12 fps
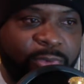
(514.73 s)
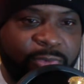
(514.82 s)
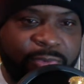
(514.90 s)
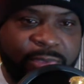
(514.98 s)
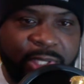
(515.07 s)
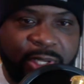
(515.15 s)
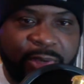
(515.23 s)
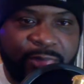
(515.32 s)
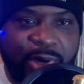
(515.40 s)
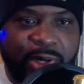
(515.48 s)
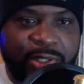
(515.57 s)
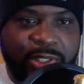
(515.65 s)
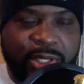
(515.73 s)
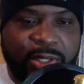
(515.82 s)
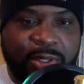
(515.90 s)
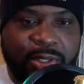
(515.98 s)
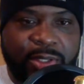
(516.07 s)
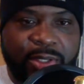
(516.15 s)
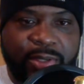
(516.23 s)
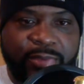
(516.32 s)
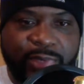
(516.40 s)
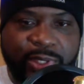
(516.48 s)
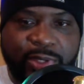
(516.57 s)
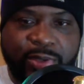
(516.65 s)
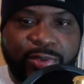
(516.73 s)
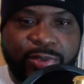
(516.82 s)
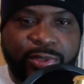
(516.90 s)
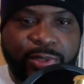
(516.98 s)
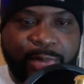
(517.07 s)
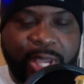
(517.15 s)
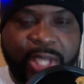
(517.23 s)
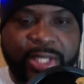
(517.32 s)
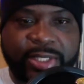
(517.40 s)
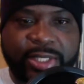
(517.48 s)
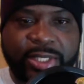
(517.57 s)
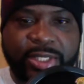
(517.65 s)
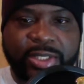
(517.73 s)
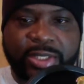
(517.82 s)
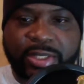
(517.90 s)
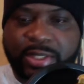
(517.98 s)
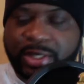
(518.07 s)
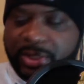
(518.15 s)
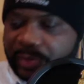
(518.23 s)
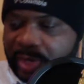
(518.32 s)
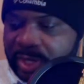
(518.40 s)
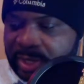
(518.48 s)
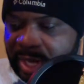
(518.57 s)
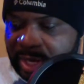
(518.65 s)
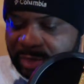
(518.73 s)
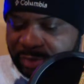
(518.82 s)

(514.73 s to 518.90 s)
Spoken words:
saying as far as like the videos and the magazines and stuff like that. It's